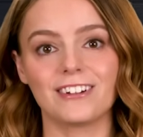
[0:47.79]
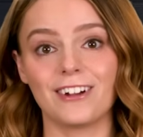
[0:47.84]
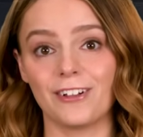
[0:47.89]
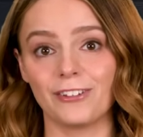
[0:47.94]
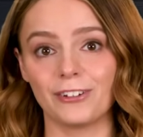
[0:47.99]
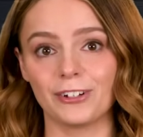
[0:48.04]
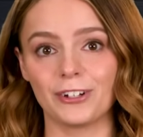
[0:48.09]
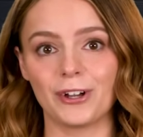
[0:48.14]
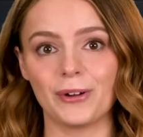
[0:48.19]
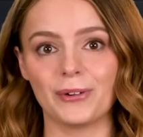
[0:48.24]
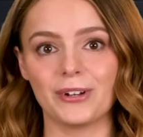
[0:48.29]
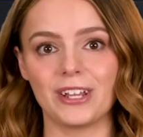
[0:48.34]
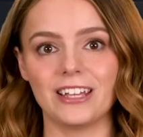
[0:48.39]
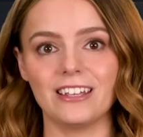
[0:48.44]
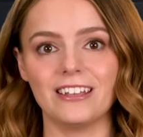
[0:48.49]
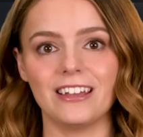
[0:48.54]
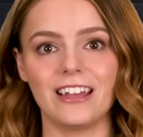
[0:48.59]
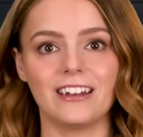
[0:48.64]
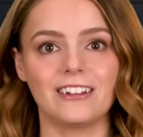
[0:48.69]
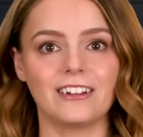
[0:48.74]
color
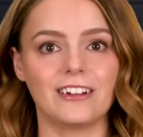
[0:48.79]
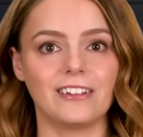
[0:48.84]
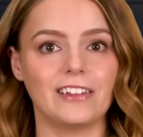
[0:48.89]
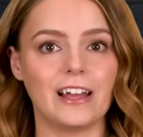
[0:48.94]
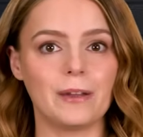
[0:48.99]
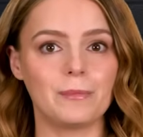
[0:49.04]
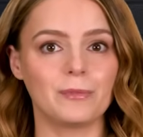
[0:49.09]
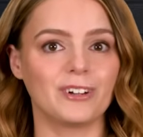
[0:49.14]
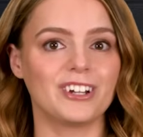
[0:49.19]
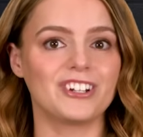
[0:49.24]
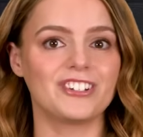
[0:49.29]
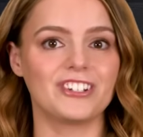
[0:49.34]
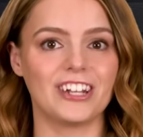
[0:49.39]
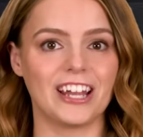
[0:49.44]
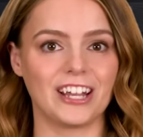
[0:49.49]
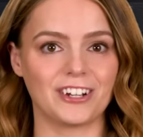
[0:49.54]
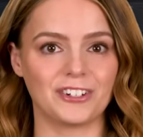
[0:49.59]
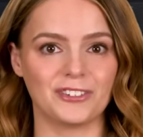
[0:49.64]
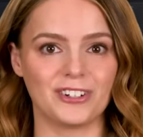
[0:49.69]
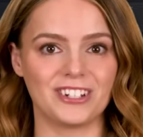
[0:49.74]
coding, and collaboration
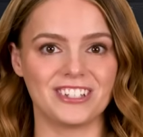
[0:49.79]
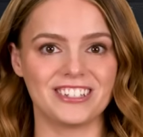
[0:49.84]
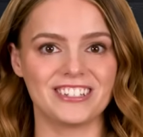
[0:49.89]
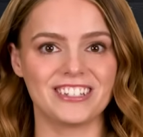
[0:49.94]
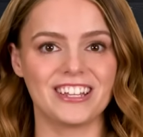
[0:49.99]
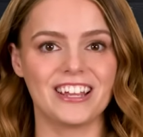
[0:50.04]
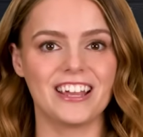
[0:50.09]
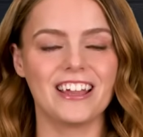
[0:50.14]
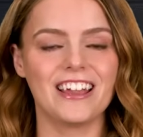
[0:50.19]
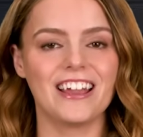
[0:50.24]
extras,